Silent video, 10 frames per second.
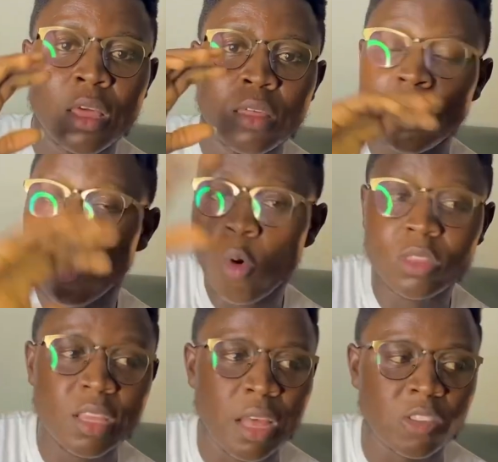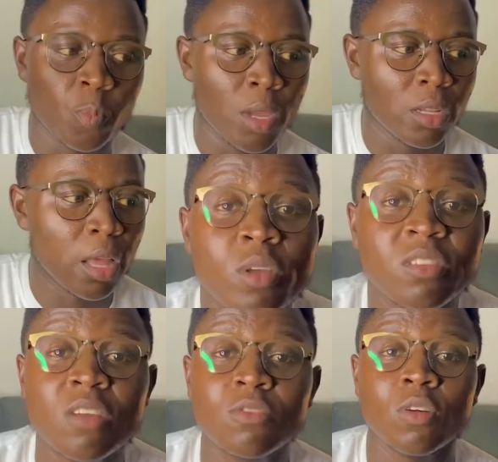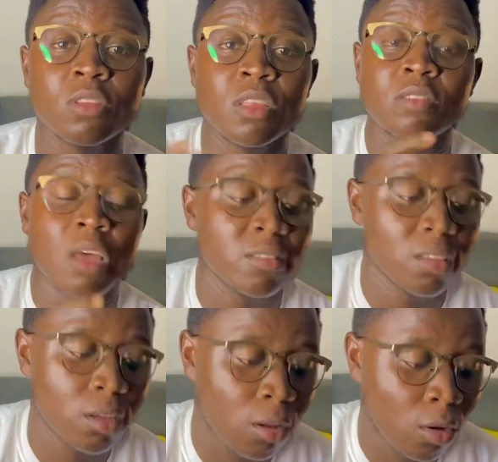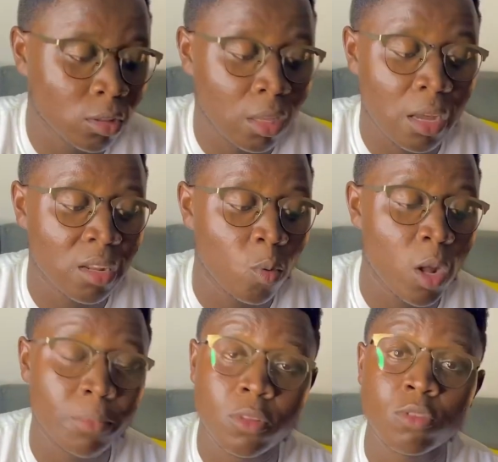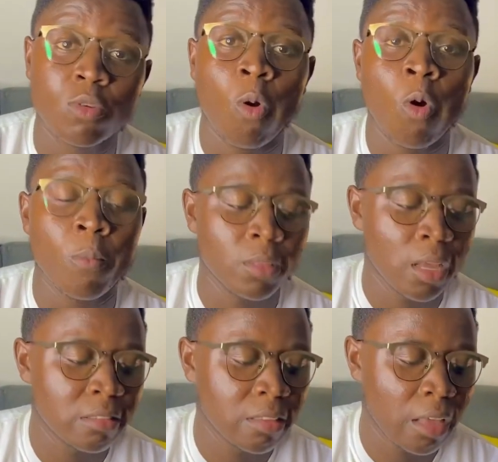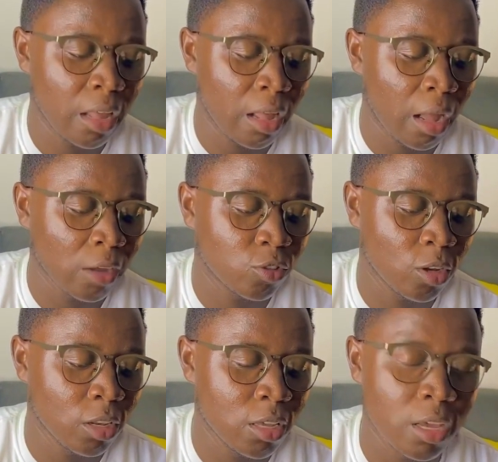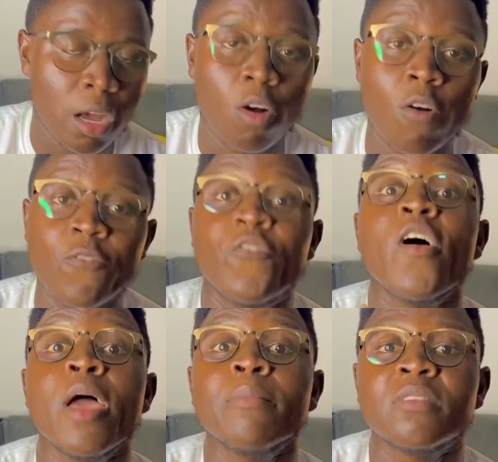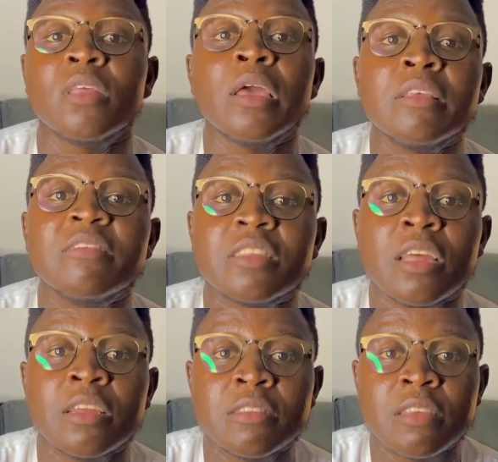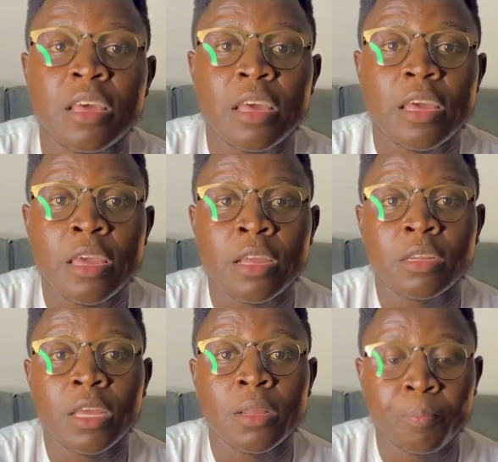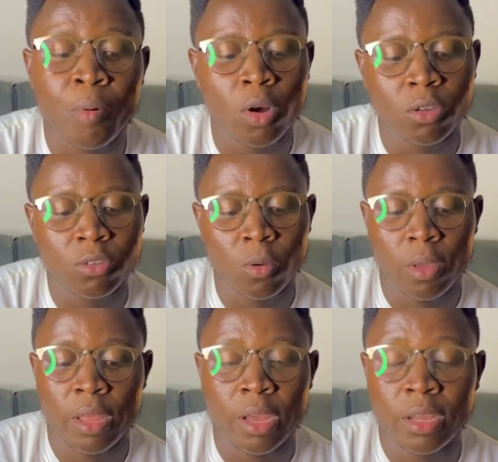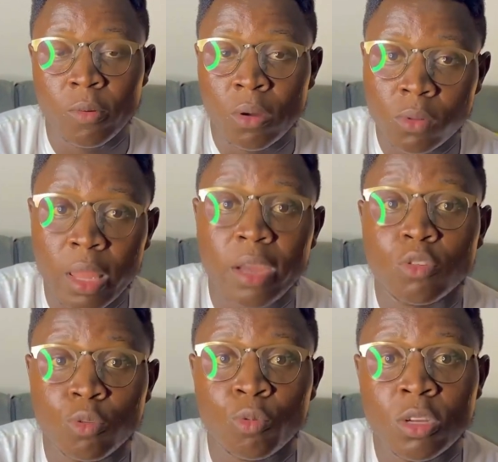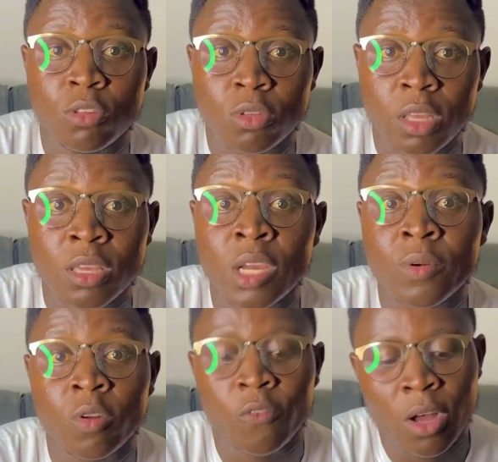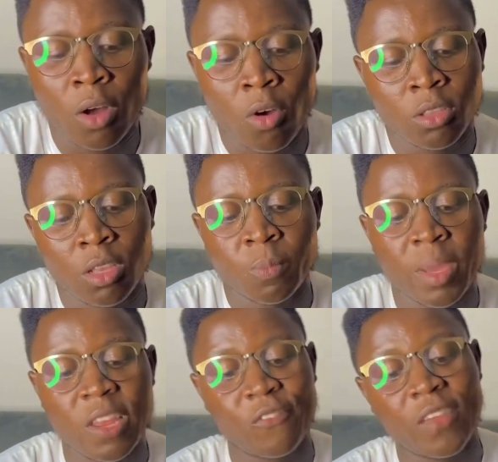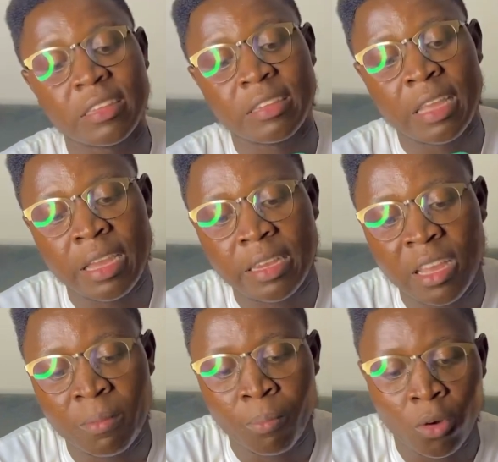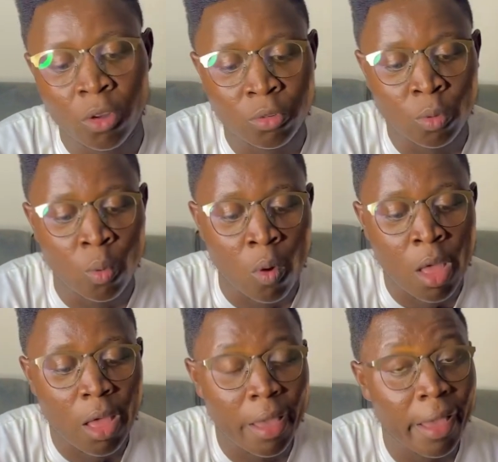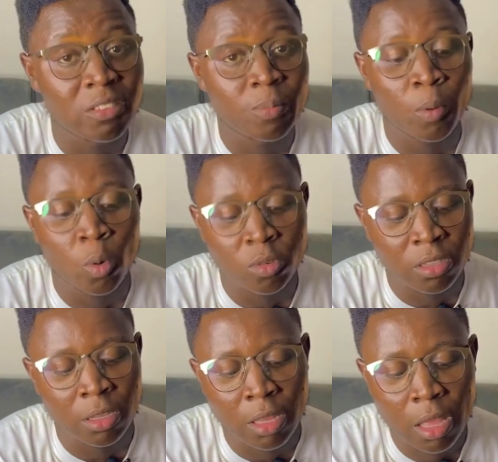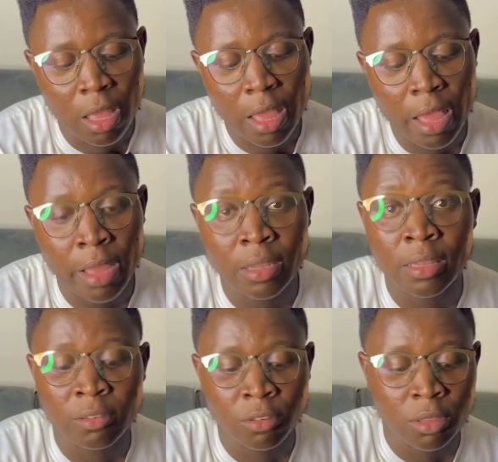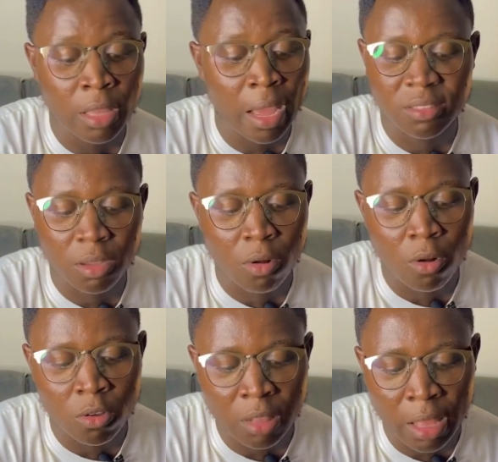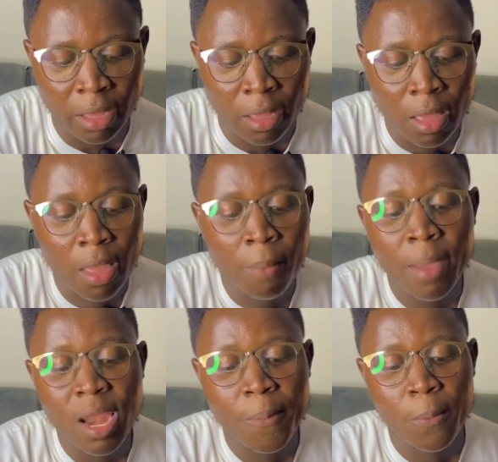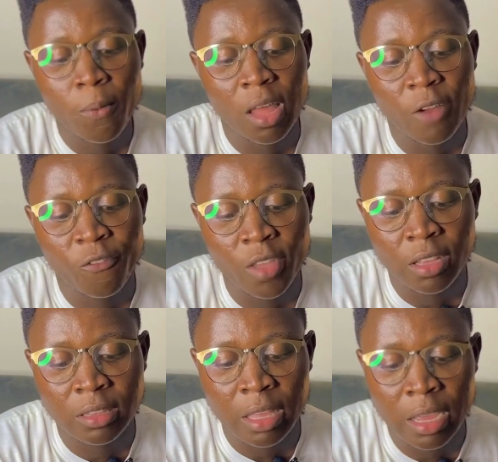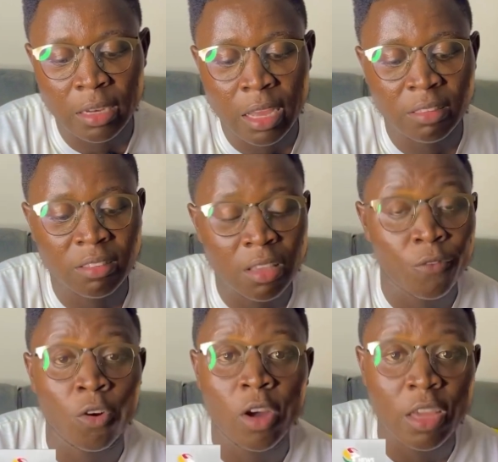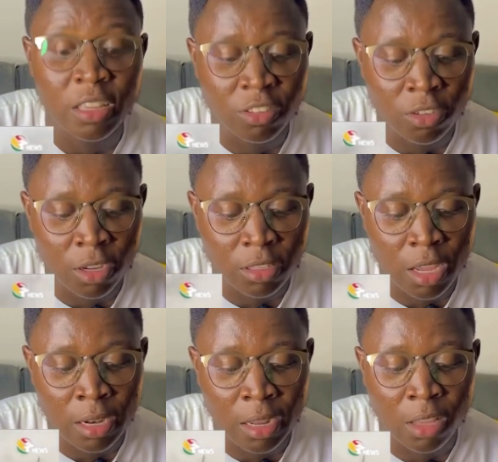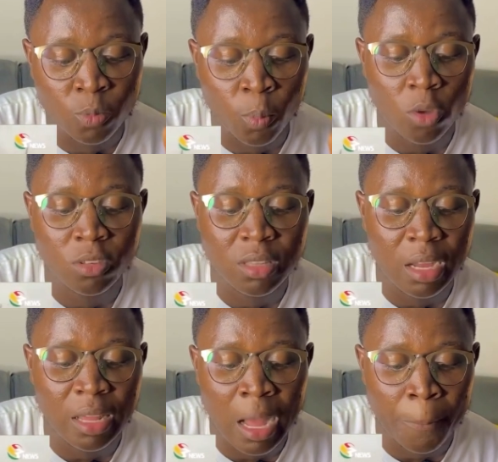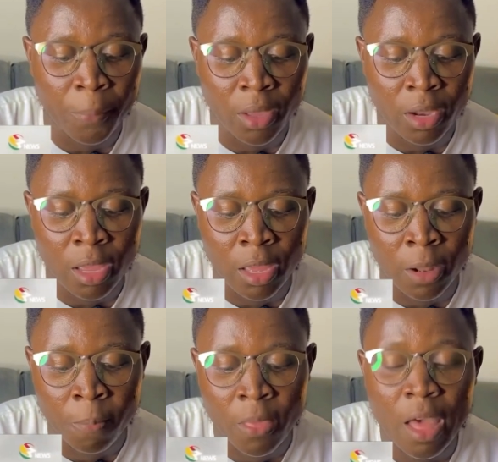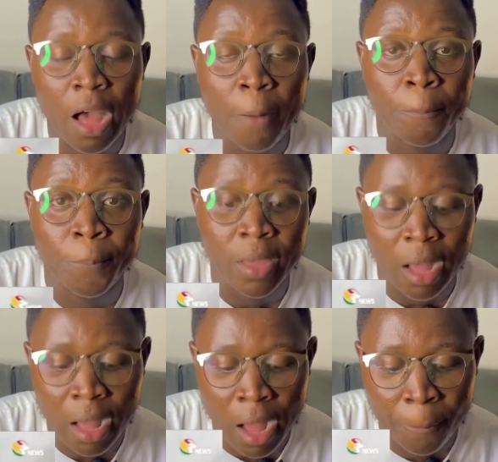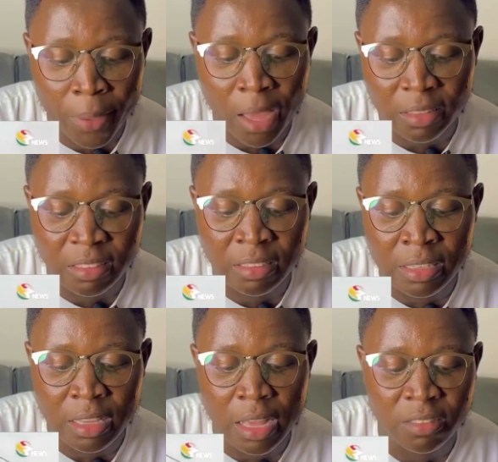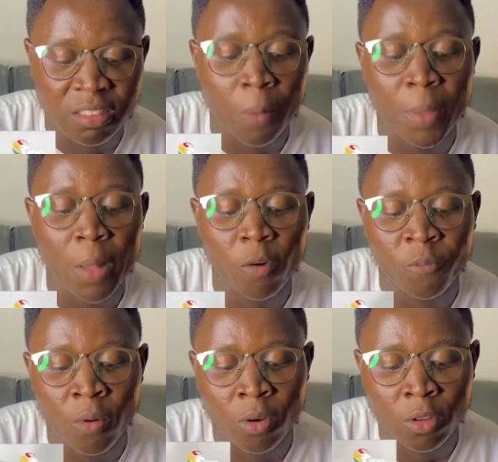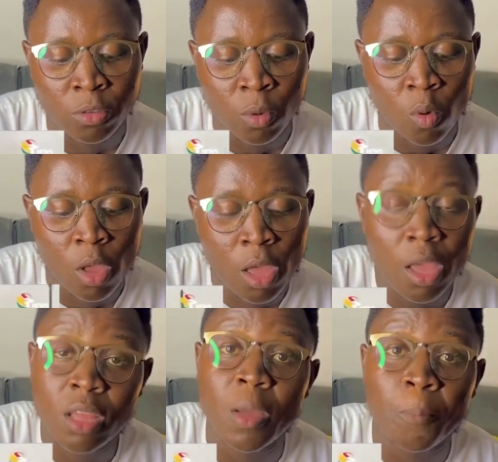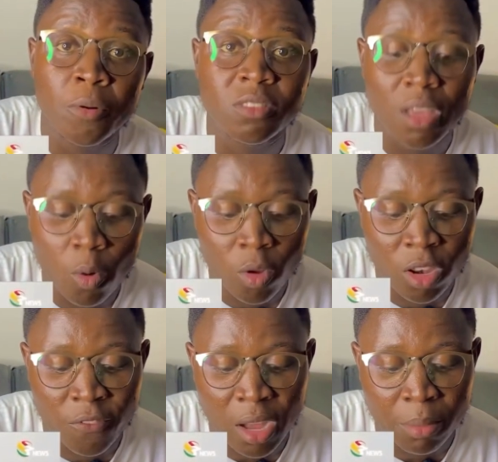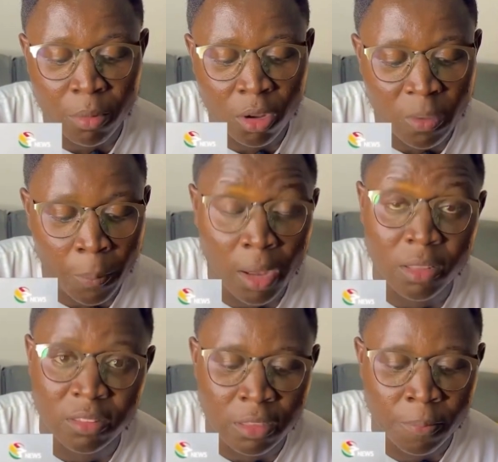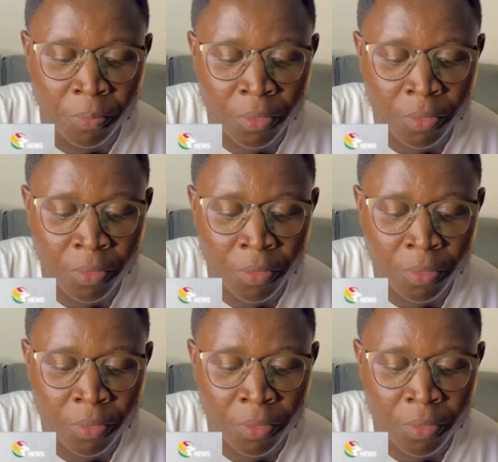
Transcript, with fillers: the whole thing has been. I chanced on this article on GhanaWeb.com that uh, actually uh, confirms the incident in, in Bogoso, and I, I would like to read to the hearing of our audience. Many feared dead in Bogoso explosion. And this, the article goes like many people are feared dead and several injured in an explosion that happened in uh, Apiati, a suburb of Bogoso, in the Prestea Huni-Valley municipality.